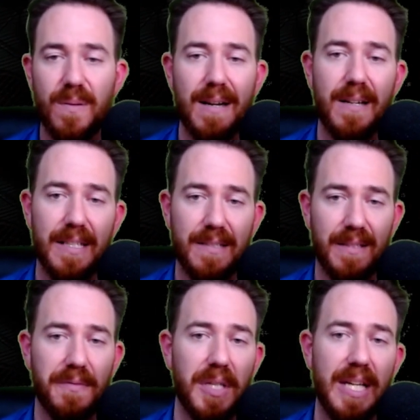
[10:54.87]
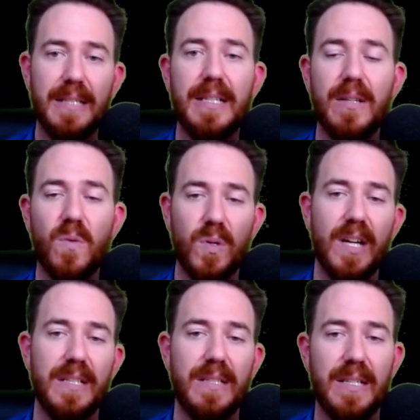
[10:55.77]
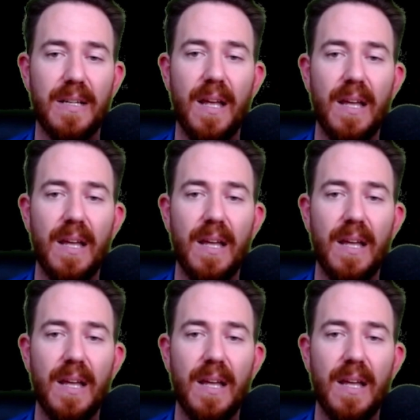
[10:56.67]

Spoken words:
area as a level 18 or 19